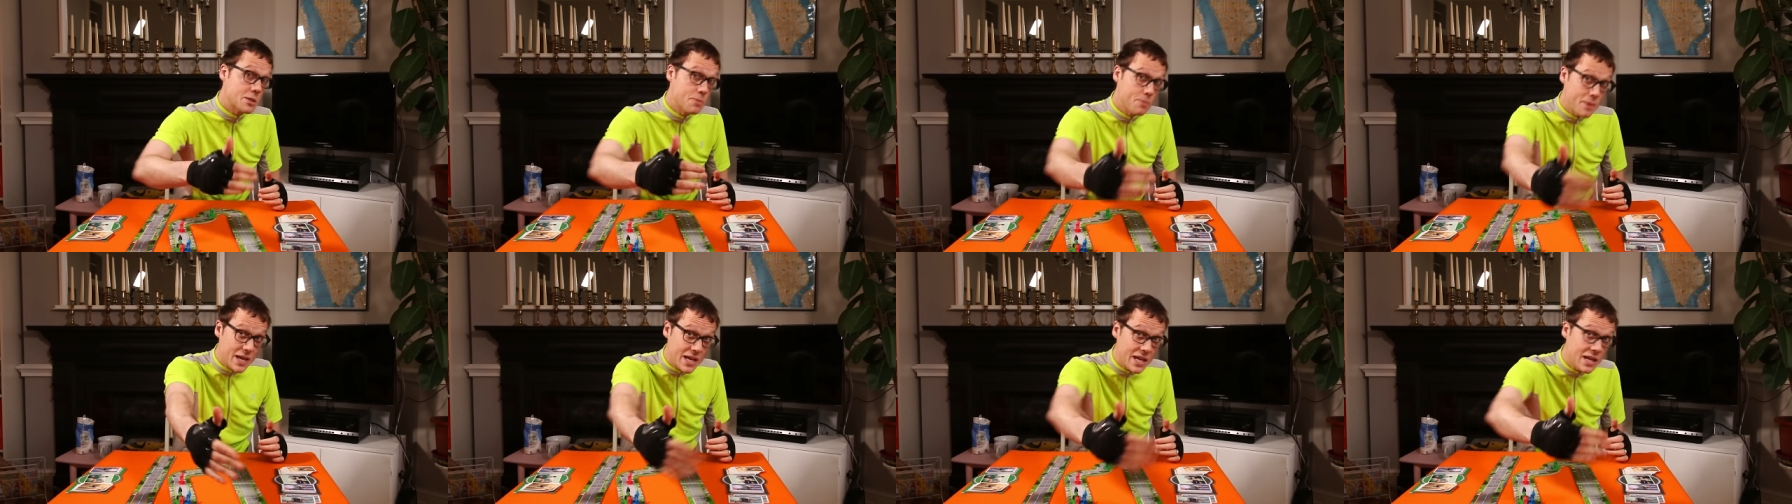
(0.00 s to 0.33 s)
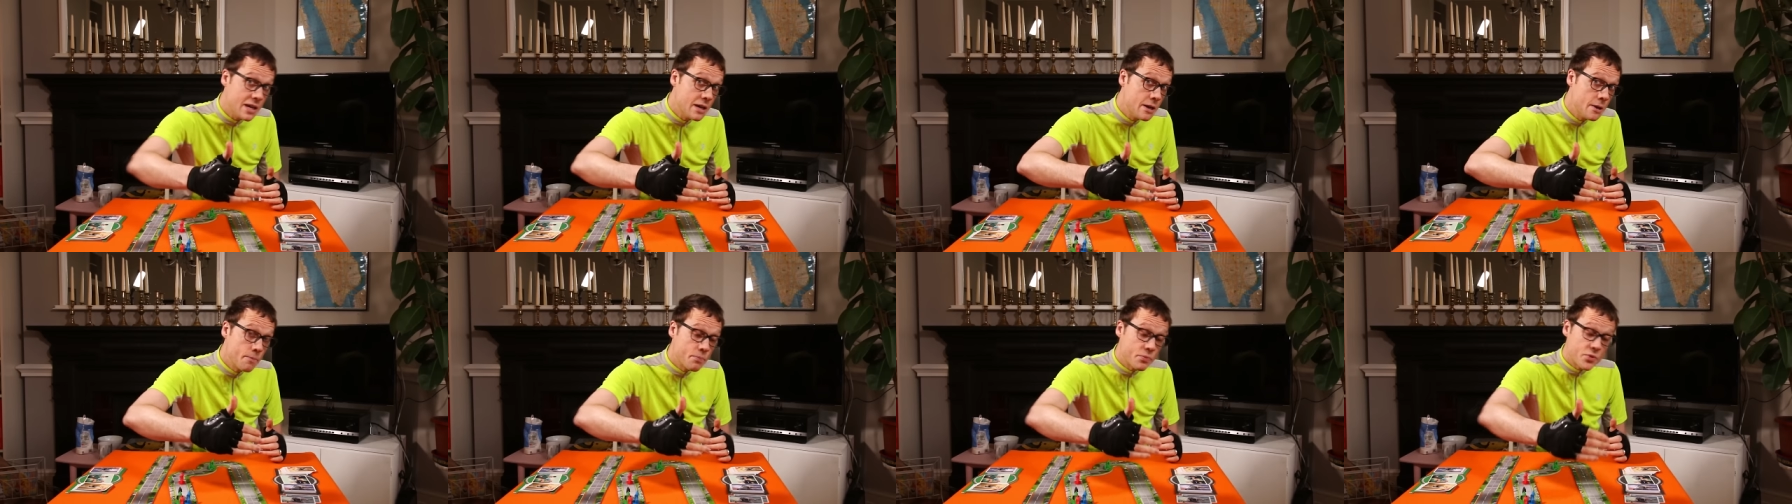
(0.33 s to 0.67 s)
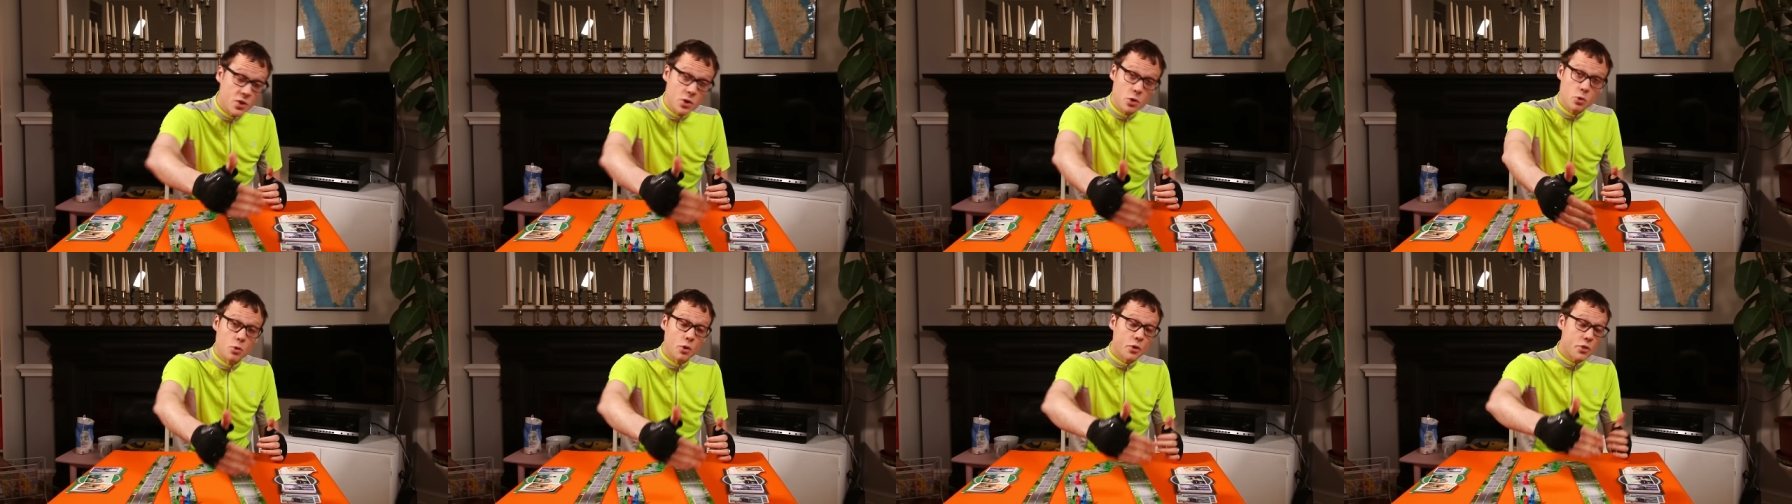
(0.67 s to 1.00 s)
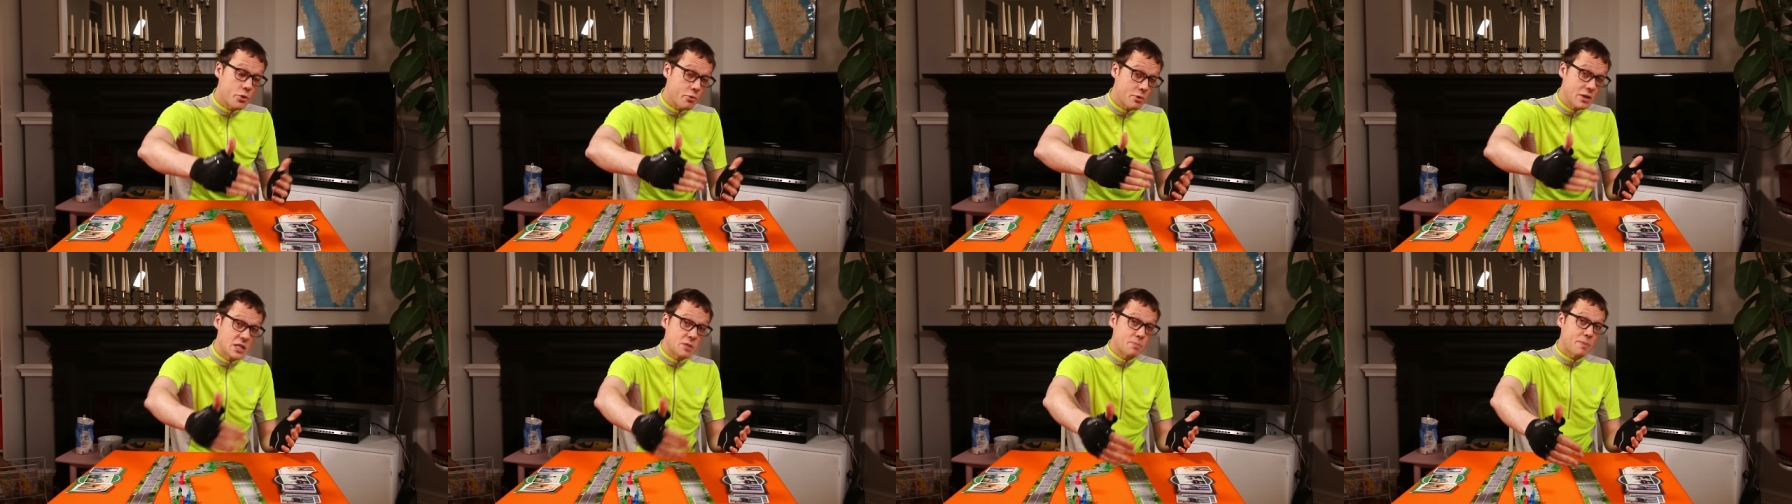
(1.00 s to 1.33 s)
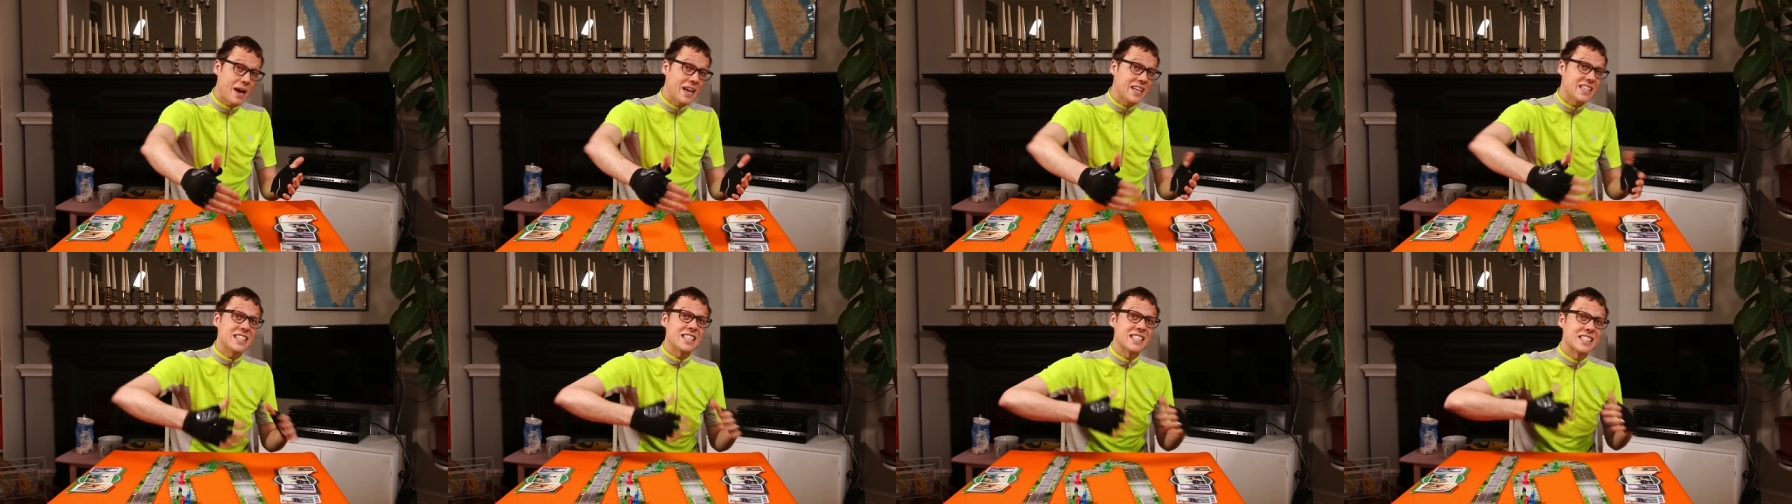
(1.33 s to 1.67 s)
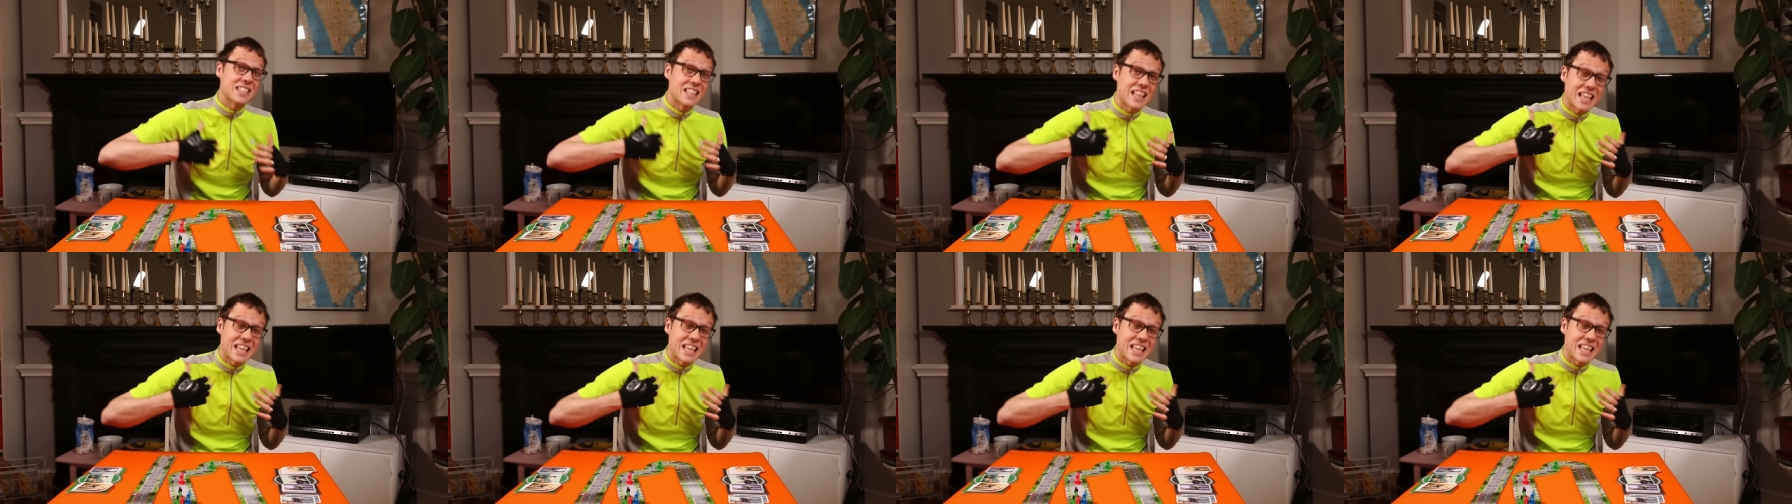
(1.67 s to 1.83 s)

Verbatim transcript: to be two or three spaces,